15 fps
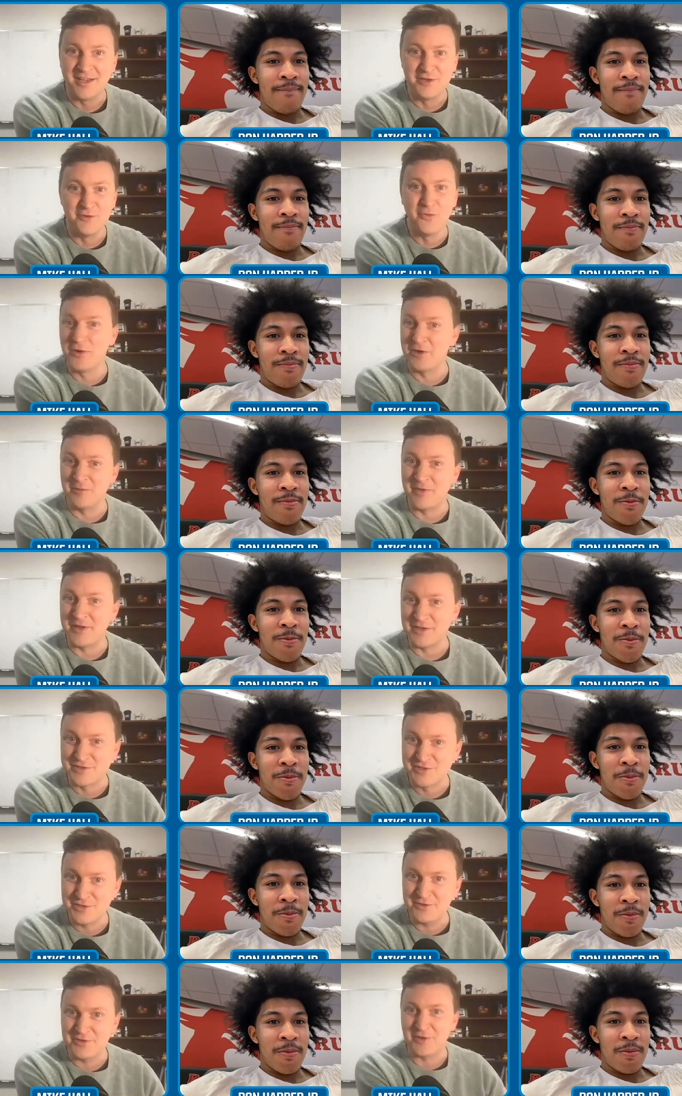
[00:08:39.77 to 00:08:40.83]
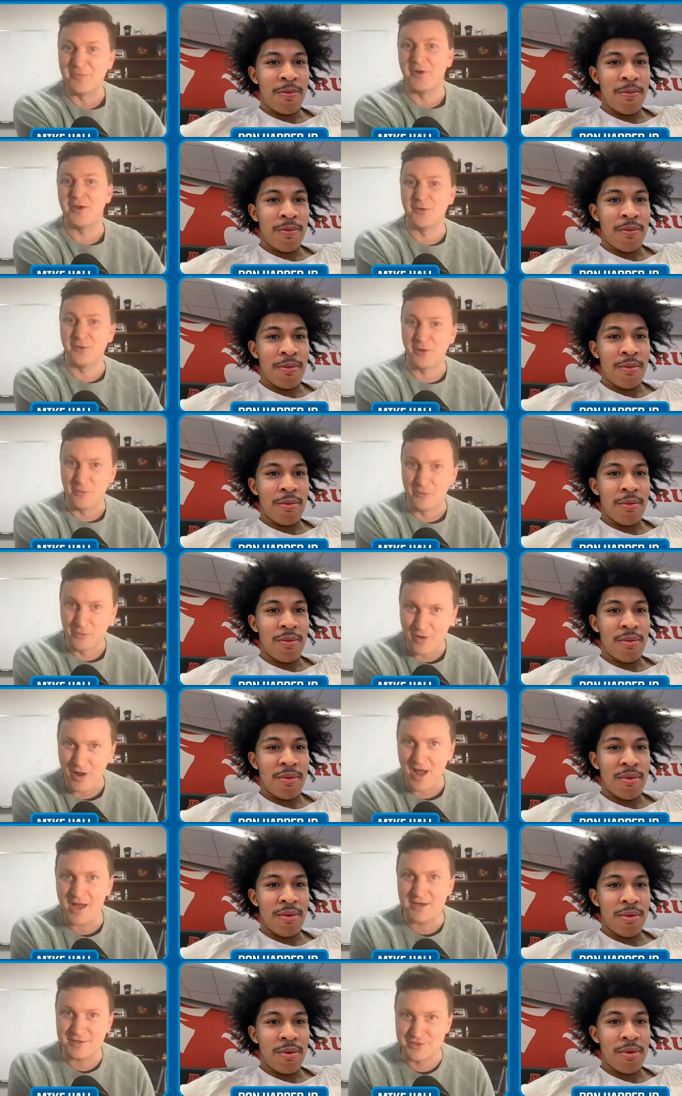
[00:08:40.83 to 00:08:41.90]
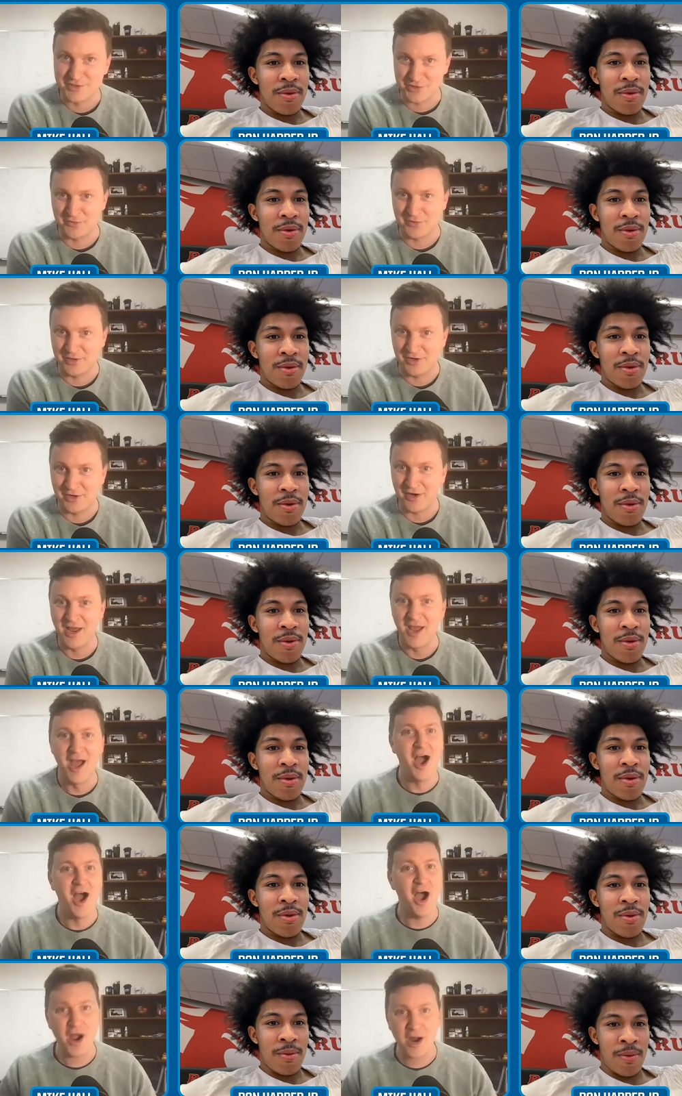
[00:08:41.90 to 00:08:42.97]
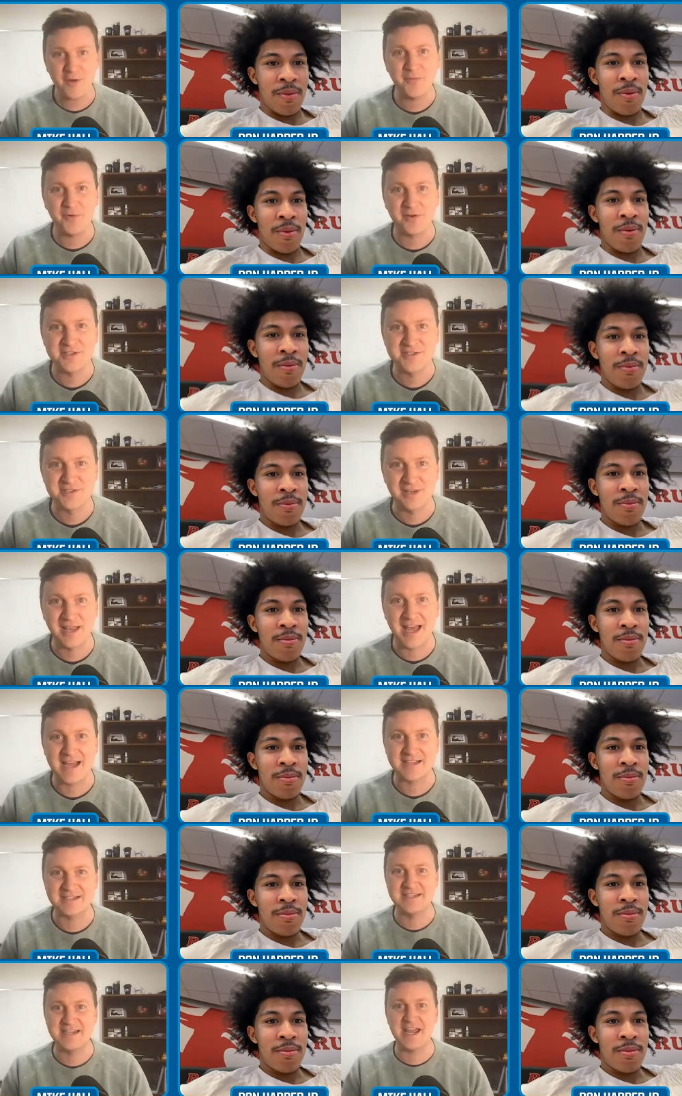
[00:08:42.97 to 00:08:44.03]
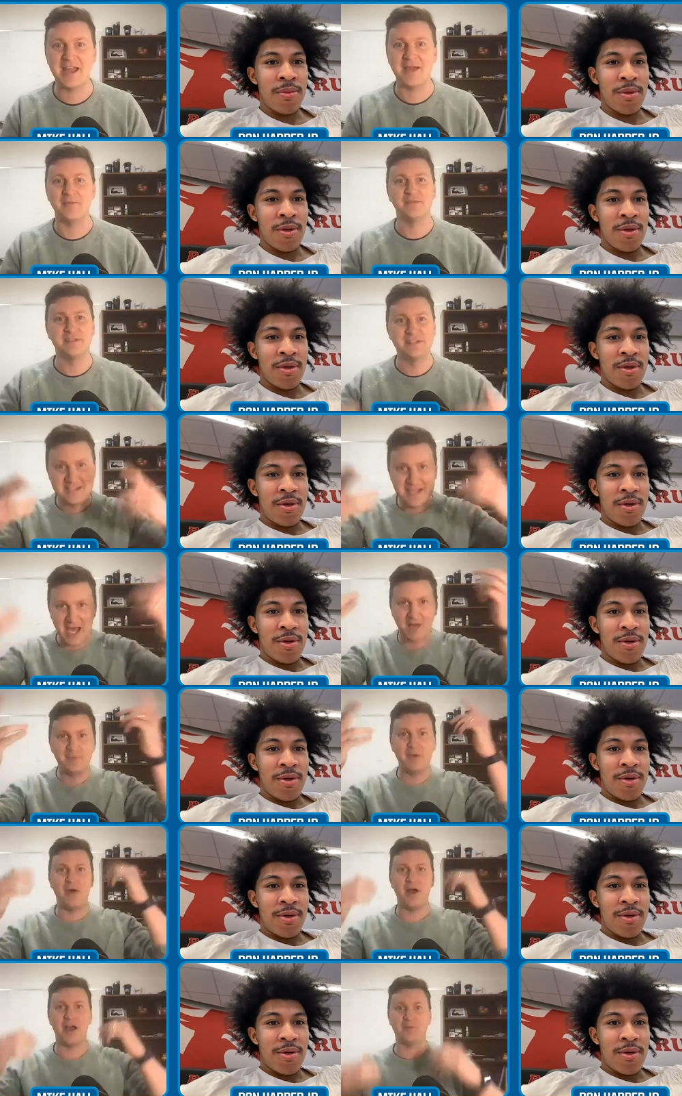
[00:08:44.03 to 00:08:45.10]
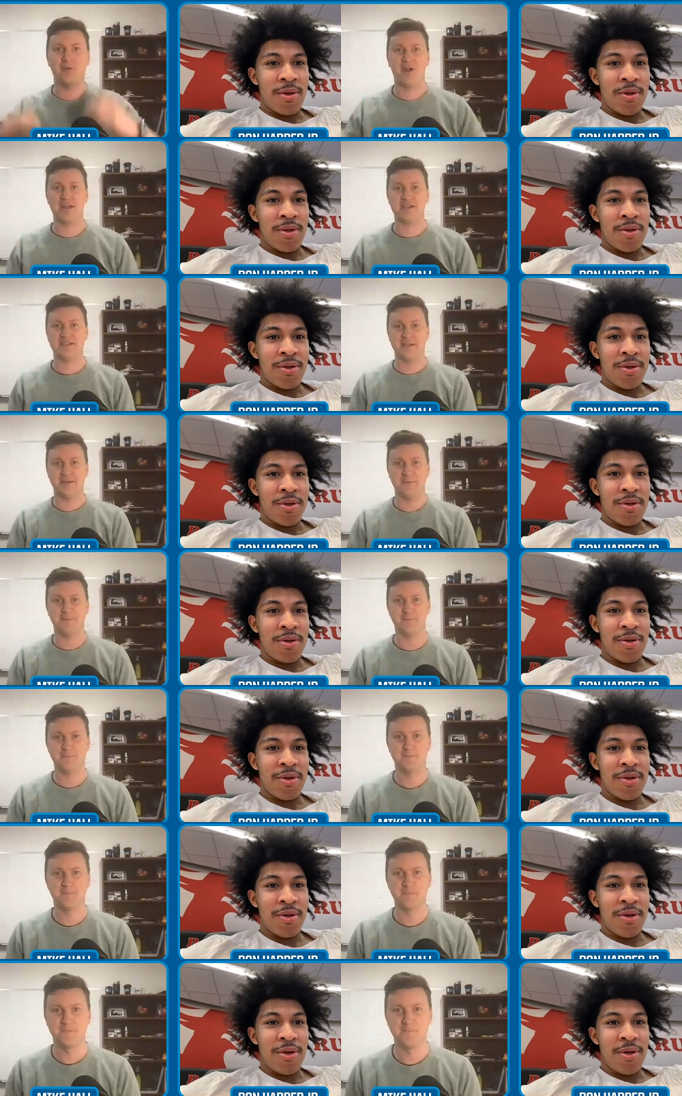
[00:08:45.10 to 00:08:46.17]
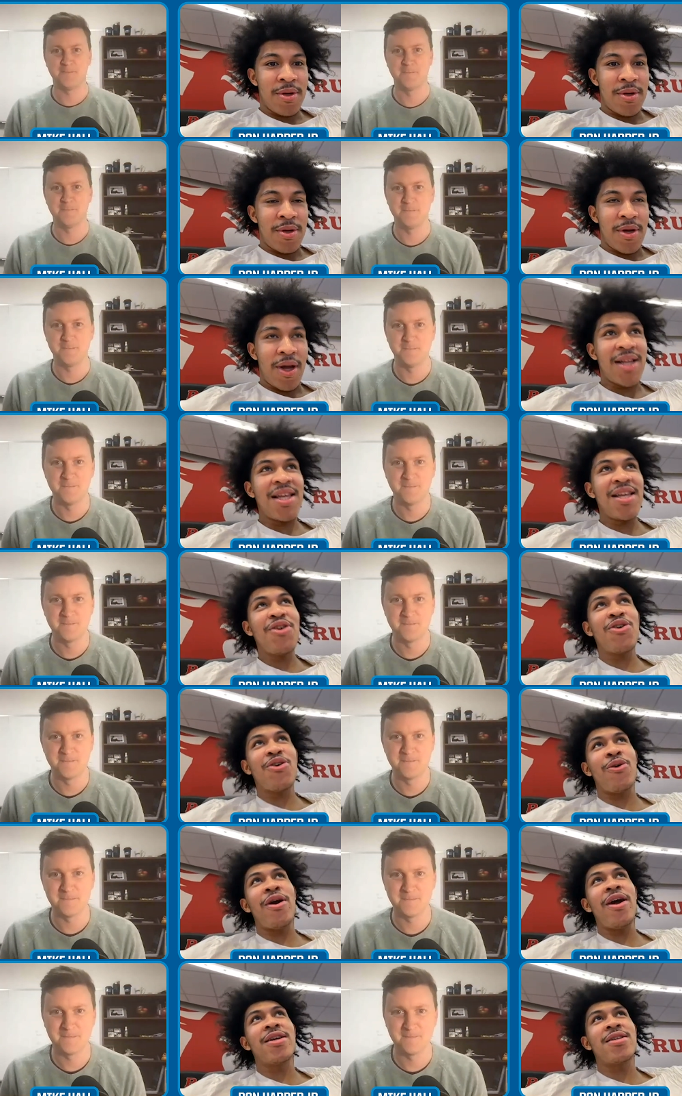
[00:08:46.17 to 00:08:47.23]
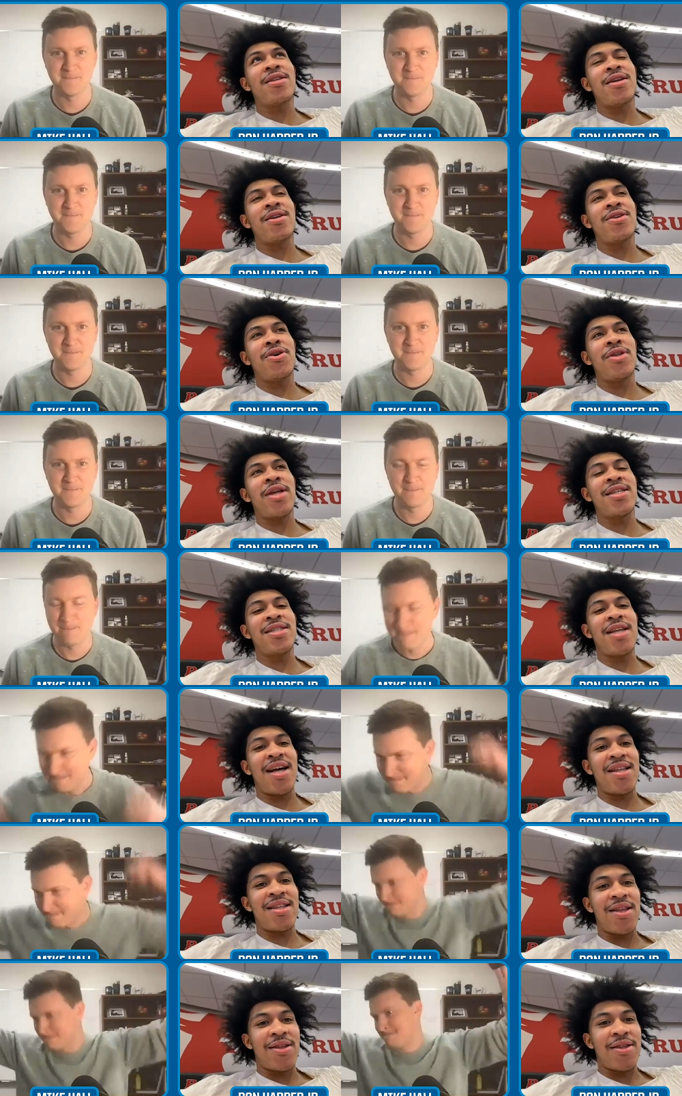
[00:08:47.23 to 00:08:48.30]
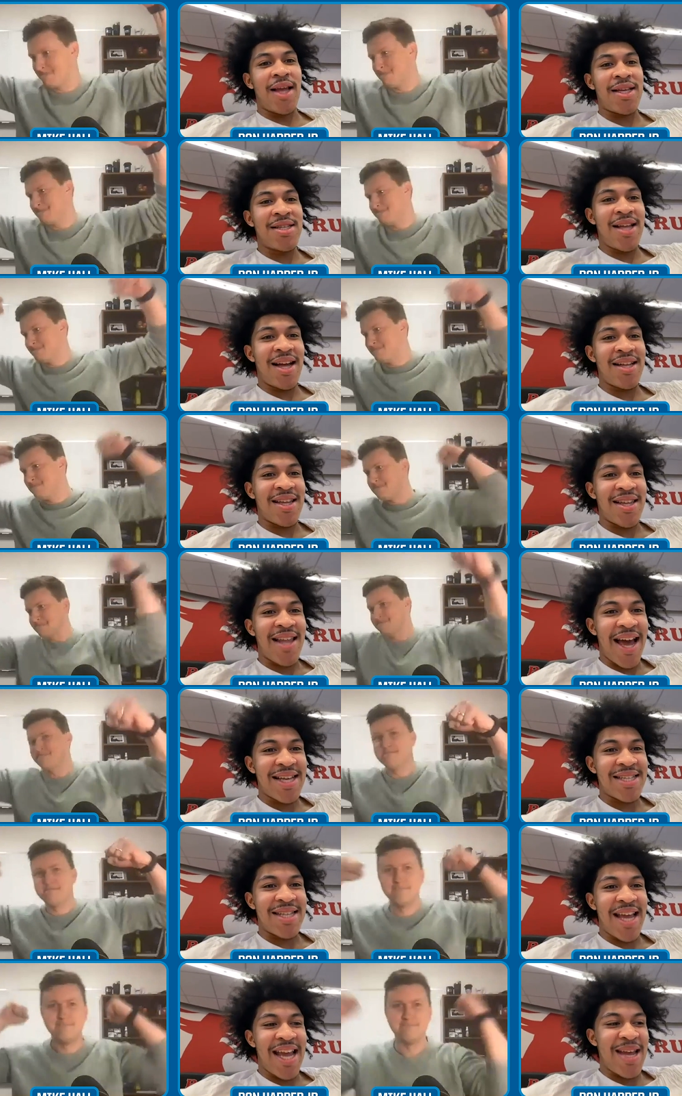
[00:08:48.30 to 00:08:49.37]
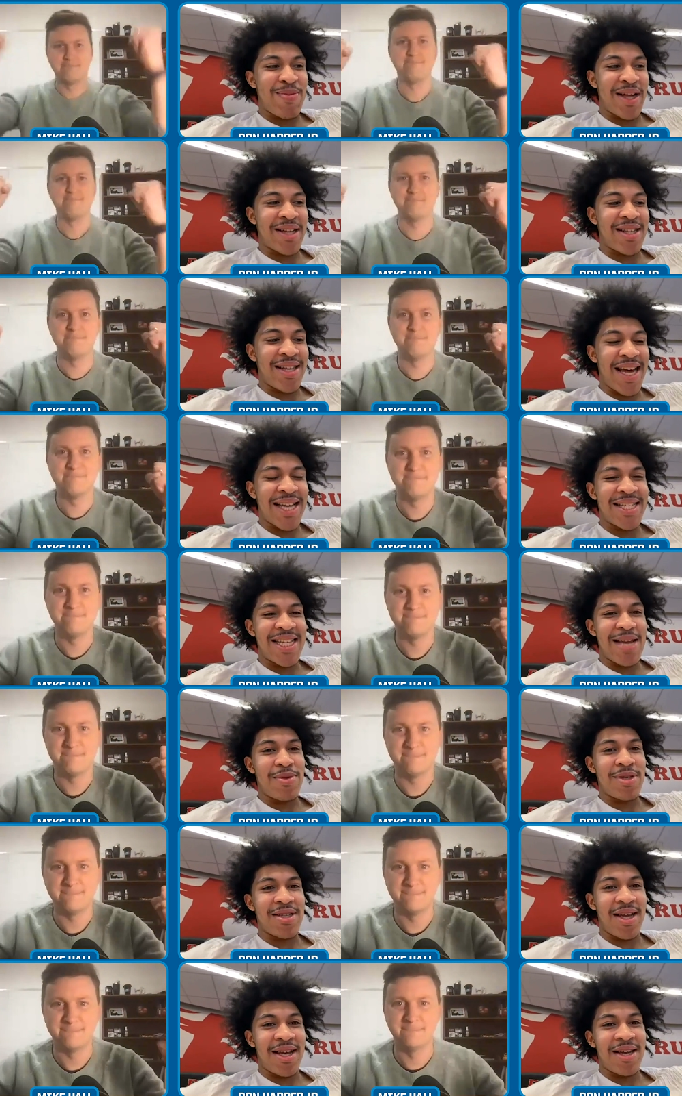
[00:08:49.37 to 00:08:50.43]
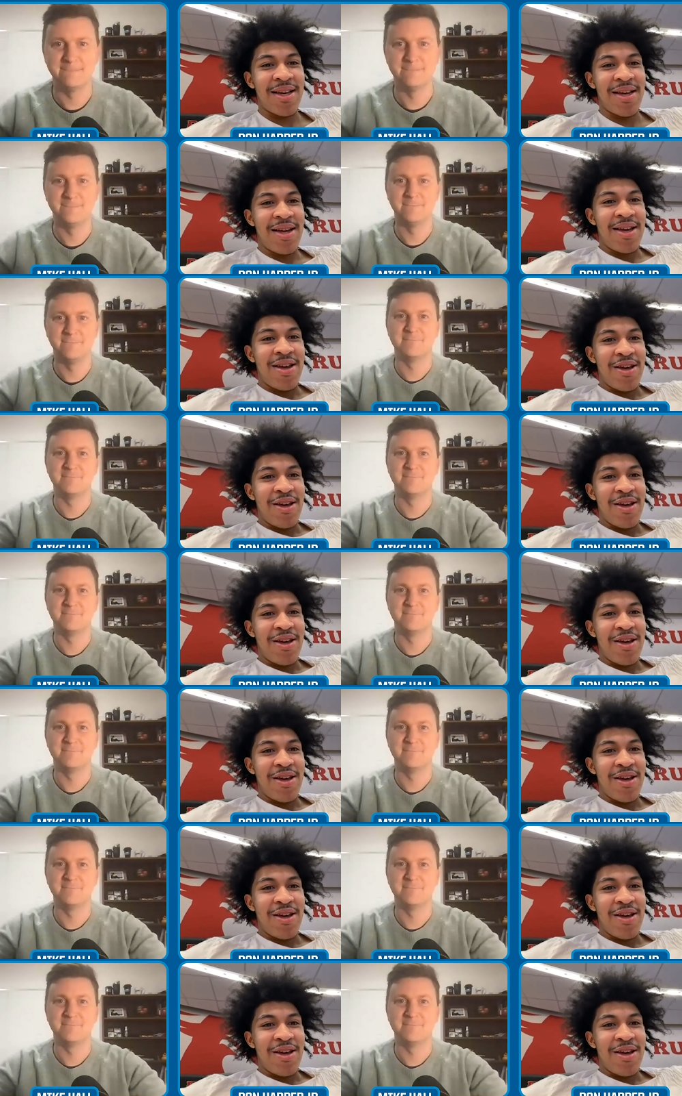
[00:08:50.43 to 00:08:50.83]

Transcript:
Speaker 1: you wouldn't be a junior, but you're a Ron Jr. Harper mm-hmm. is your last name. Tell me why
Speaker 2: I'm crazy. I think you're correct. you know, that's not that's not the last name. Like the last name is like